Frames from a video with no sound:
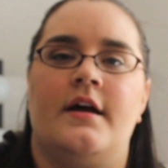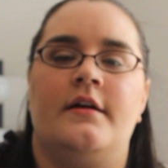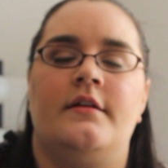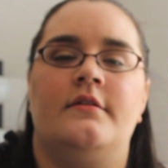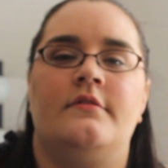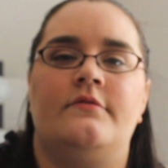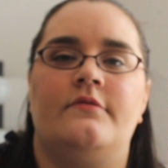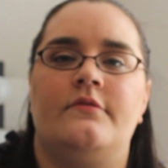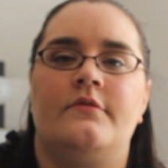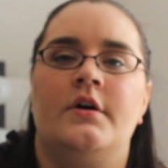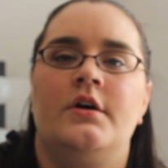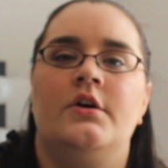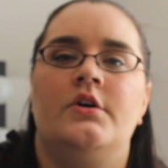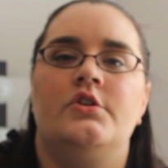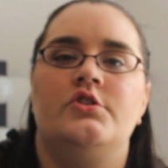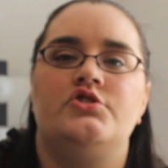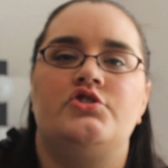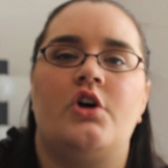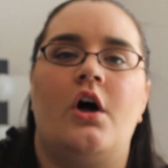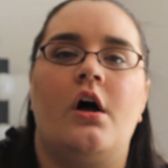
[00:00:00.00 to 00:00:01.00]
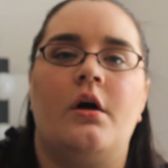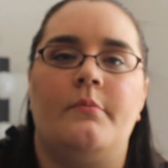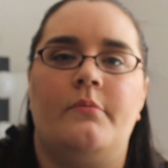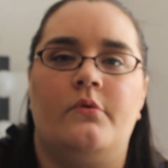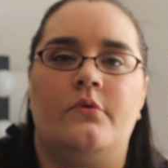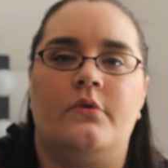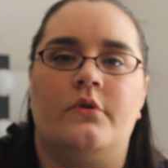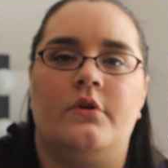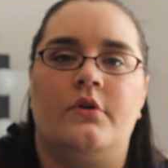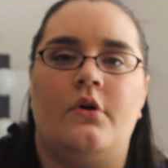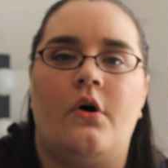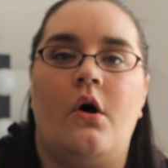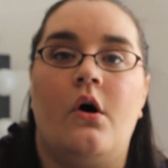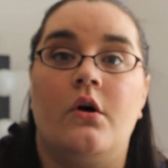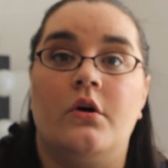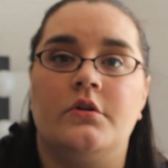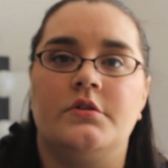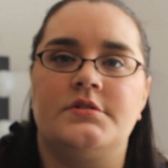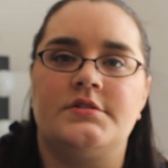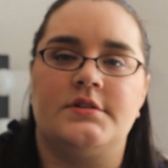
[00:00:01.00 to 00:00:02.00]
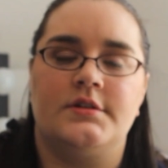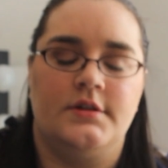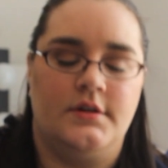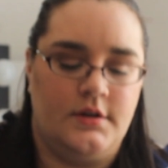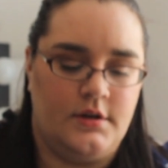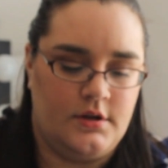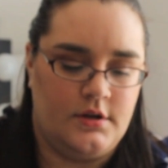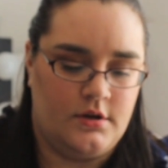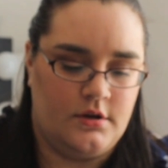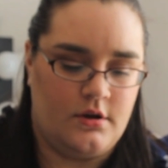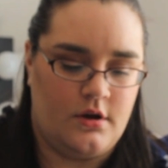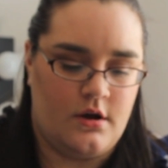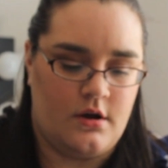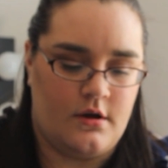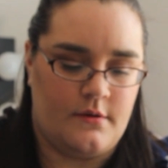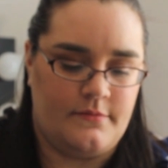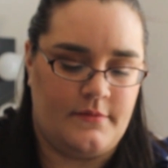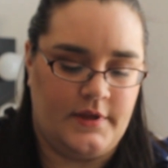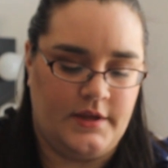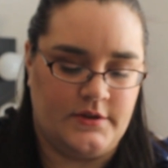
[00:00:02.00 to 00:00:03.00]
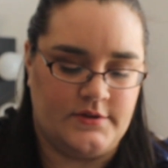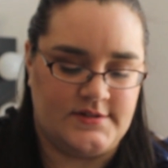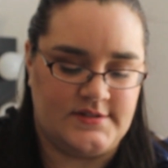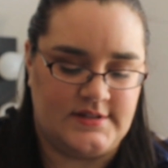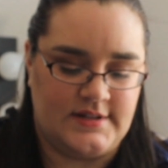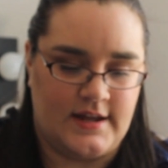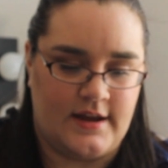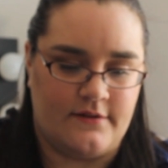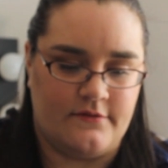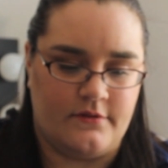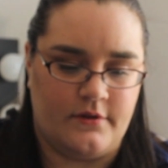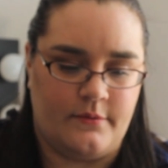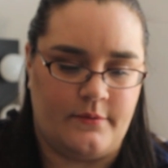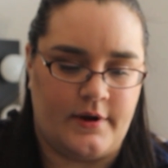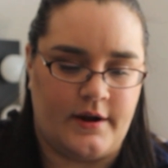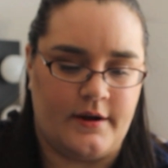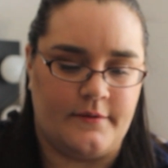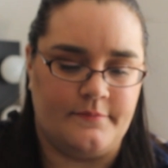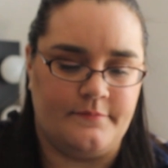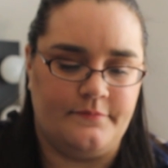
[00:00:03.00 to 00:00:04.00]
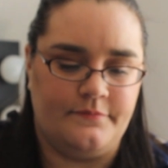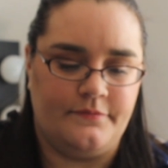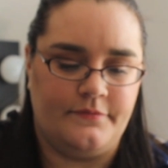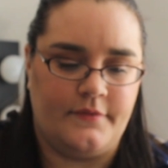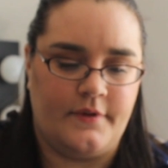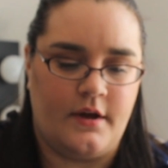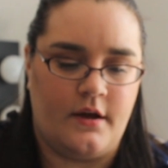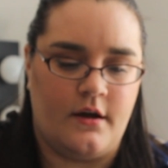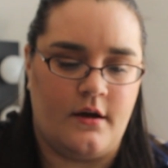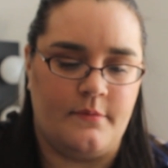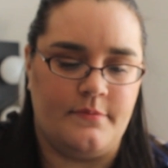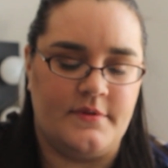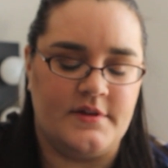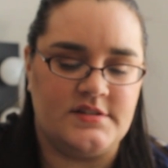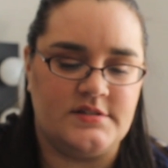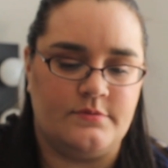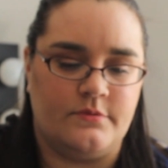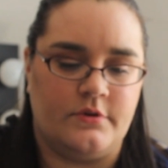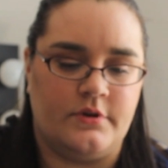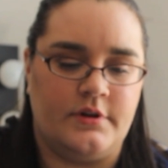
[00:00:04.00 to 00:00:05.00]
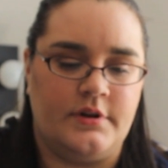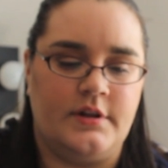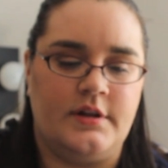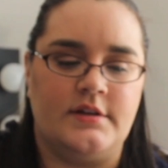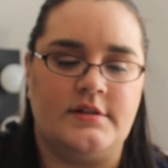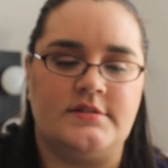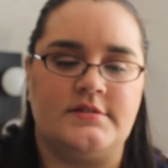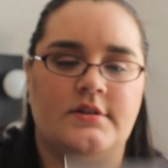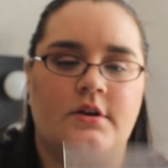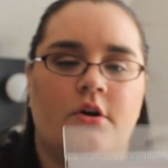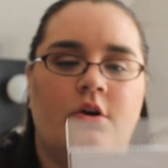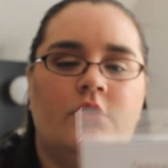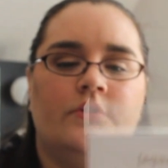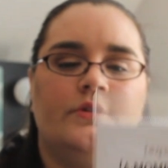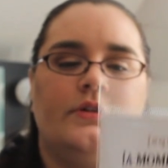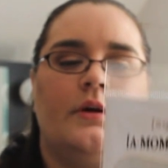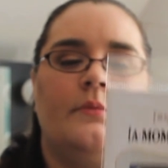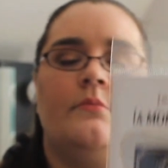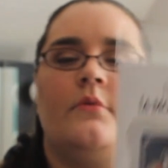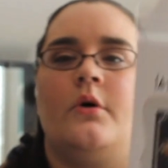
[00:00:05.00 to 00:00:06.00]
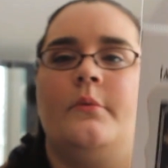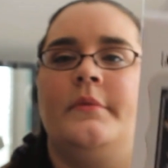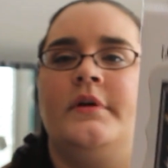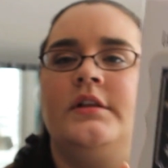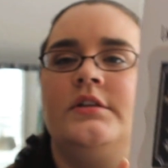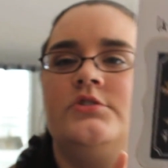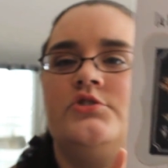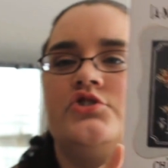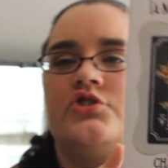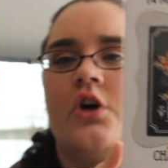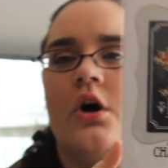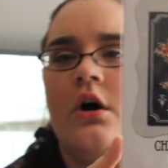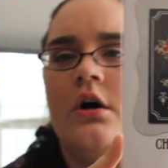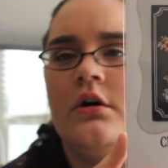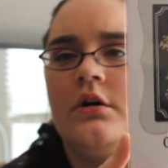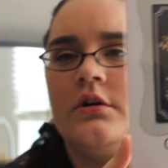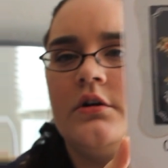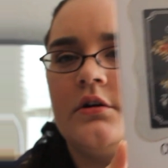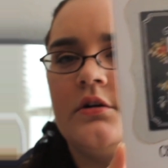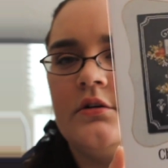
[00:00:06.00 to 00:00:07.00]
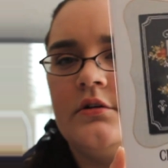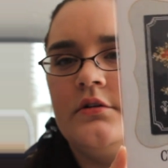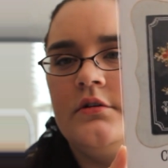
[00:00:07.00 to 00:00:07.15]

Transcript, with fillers: kind of chalkboard art um, that you see everywhere um, this one is called A Moment in Chalk